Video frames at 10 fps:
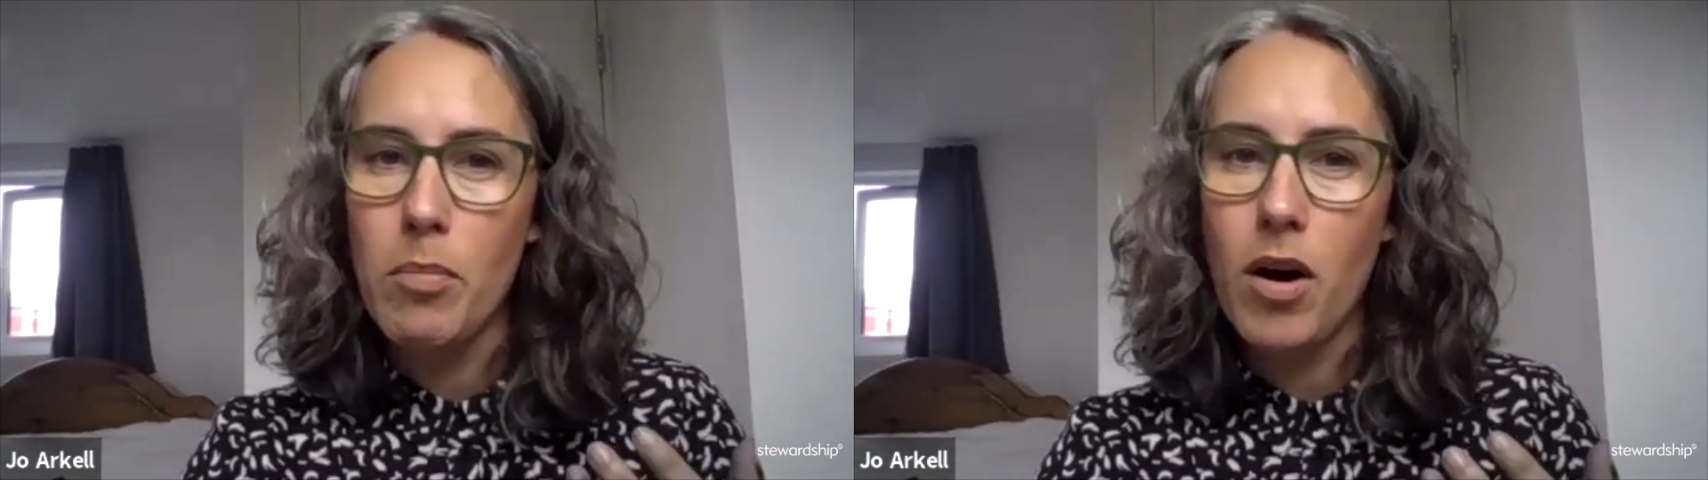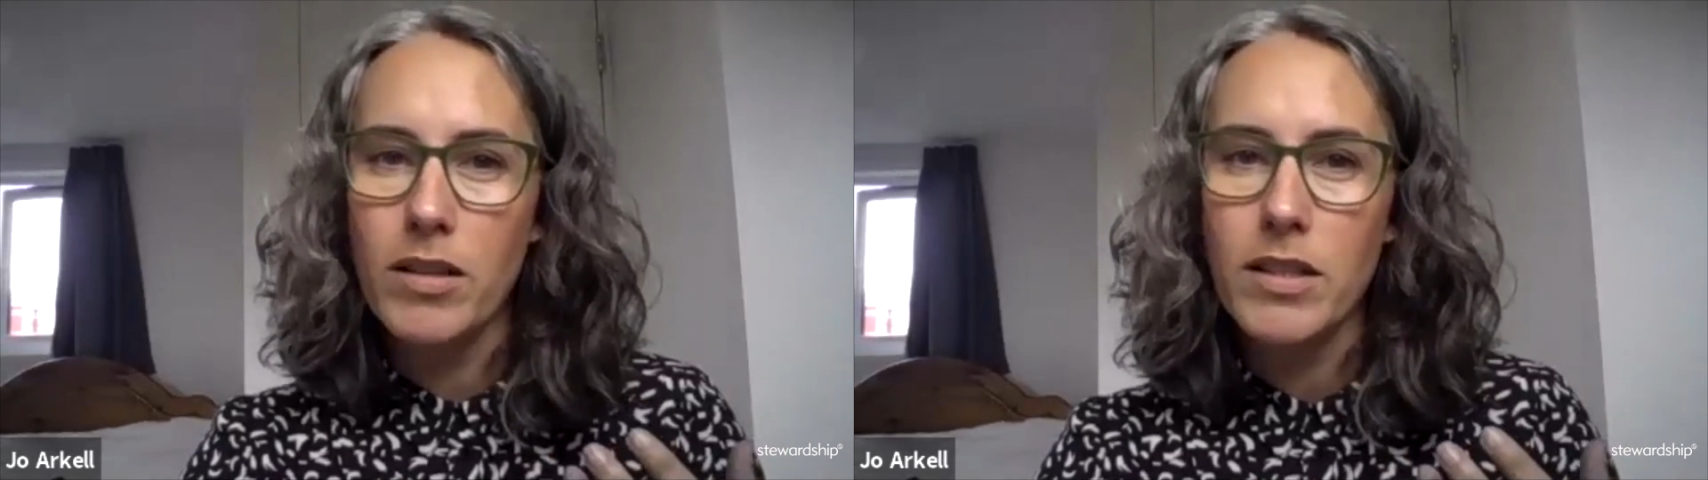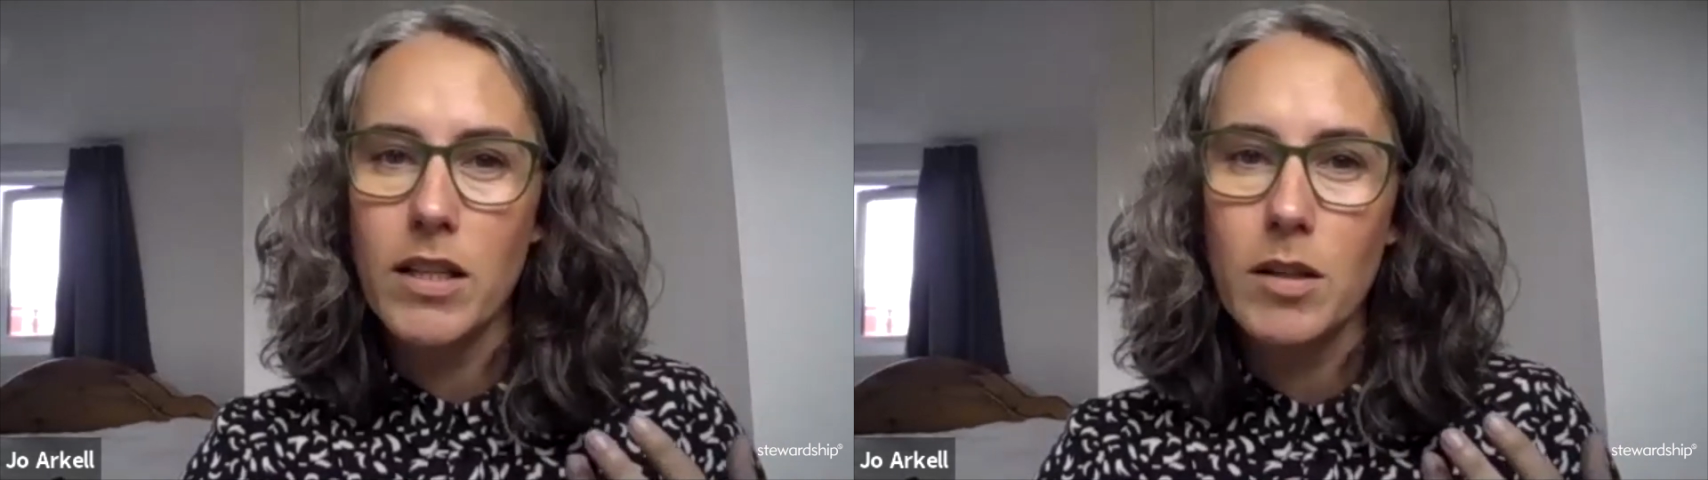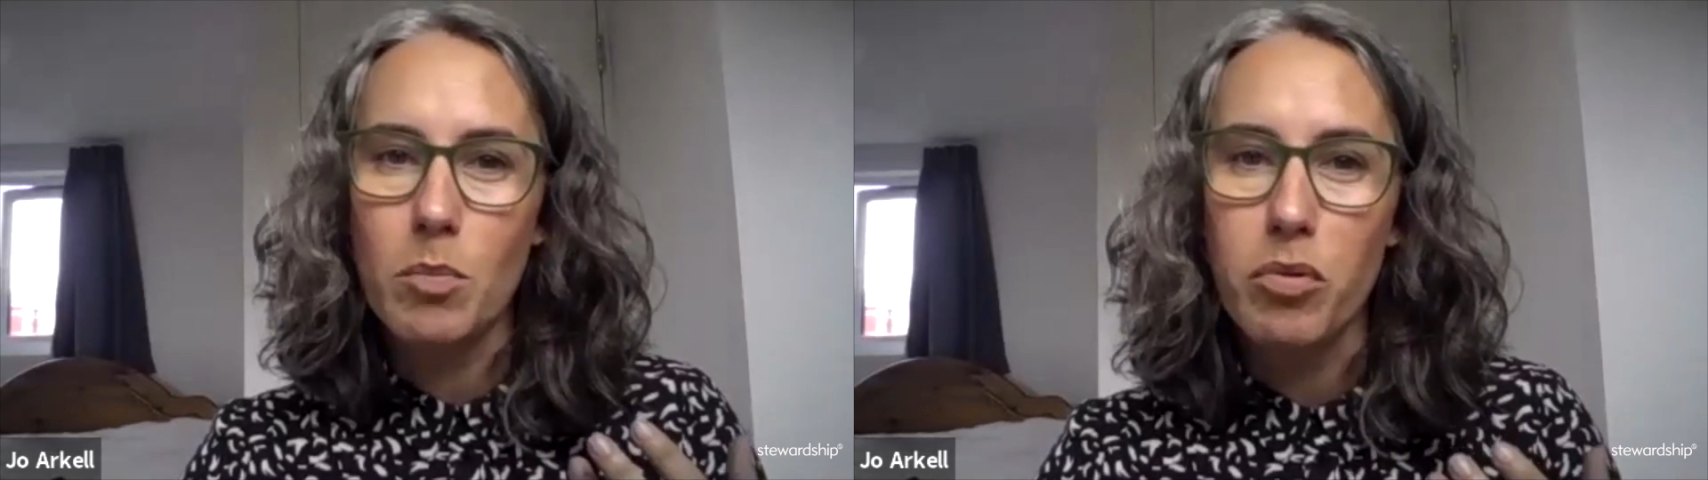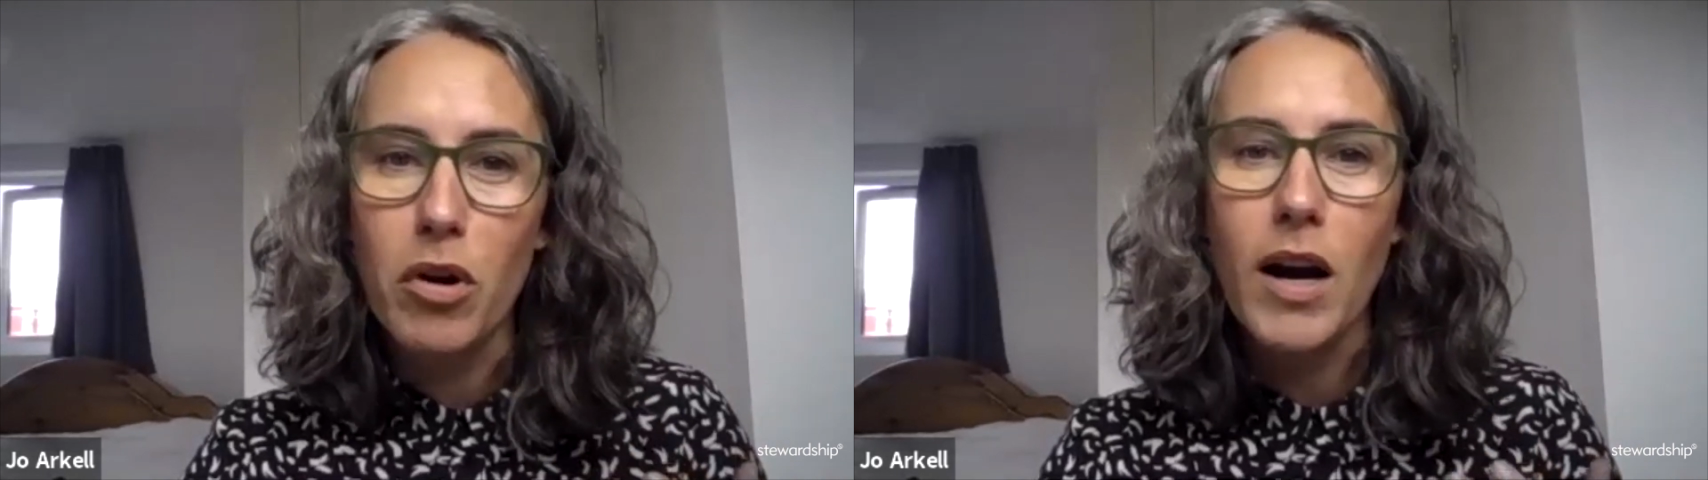part isn't a
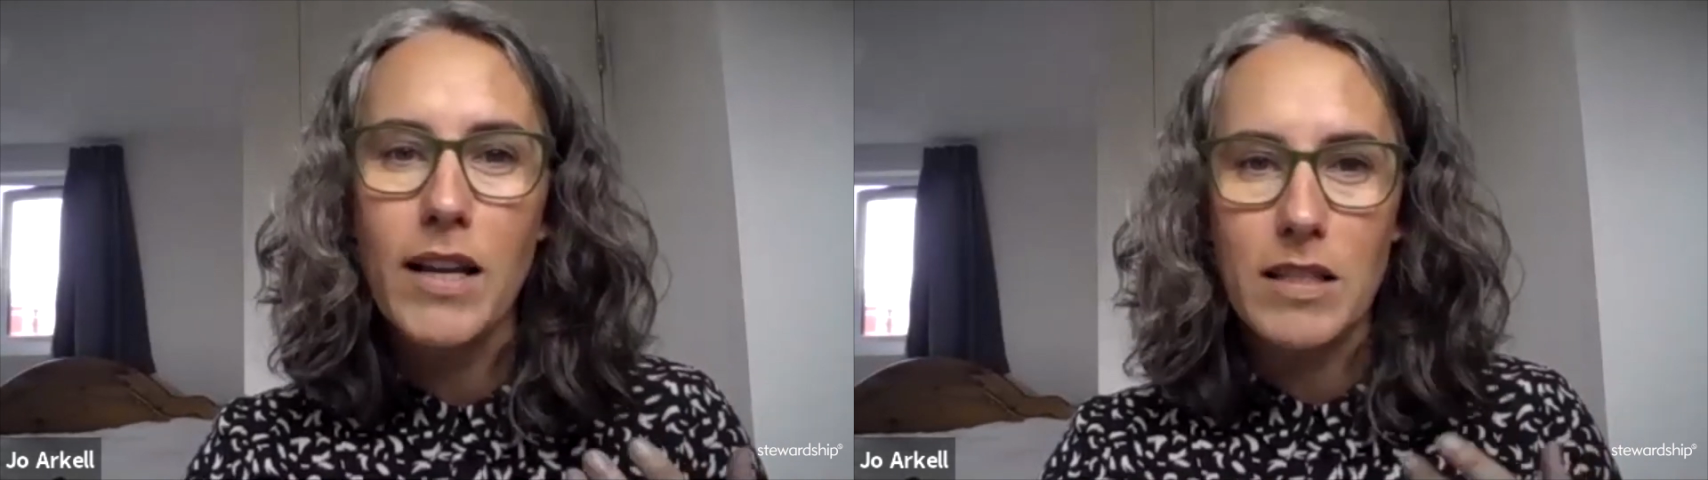surprise